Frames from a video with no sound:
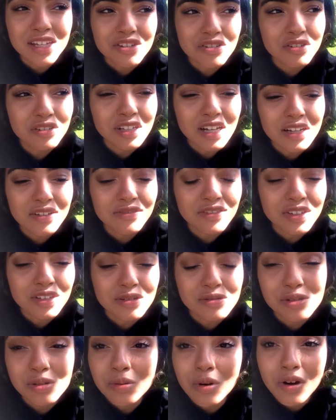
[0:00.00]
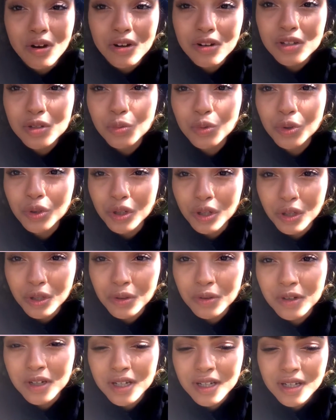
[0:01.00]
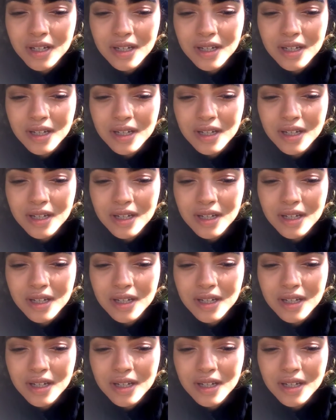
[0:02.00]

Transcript: in your life, and those who aren't will go.